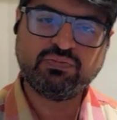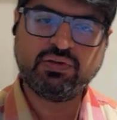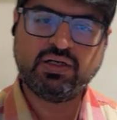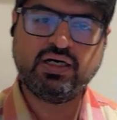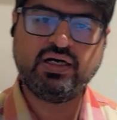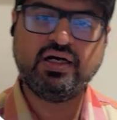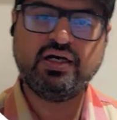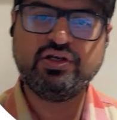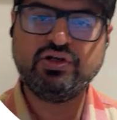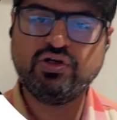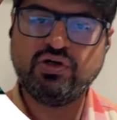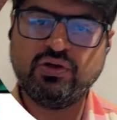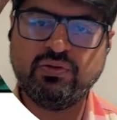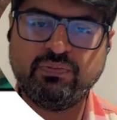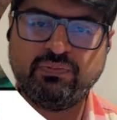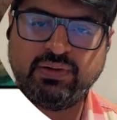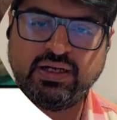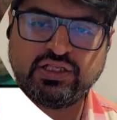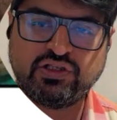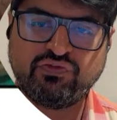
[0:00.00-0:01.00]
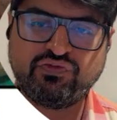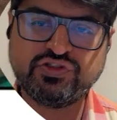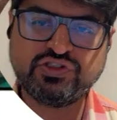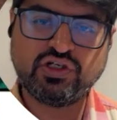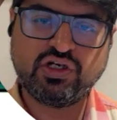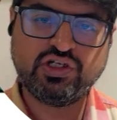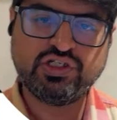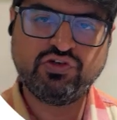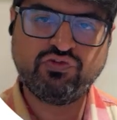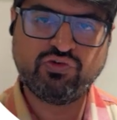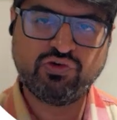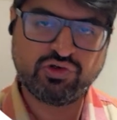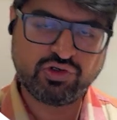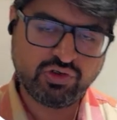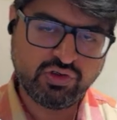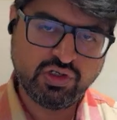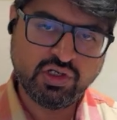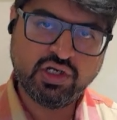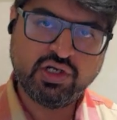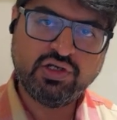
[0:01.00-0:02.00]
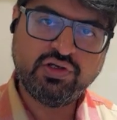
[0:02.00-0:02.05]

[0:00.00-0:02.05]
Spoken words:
pathophysiology photo,